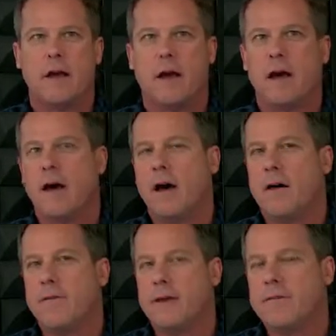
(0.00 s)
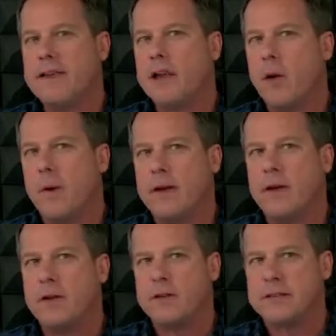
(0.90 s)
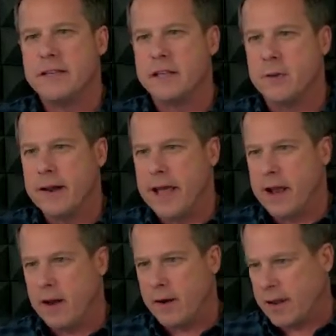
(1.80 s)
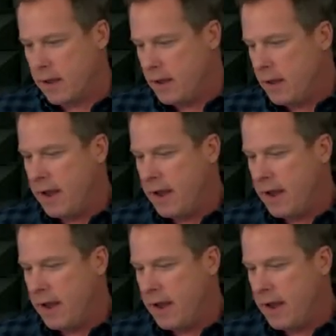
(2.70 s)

uh, of the video window, you'll see the Q&A area.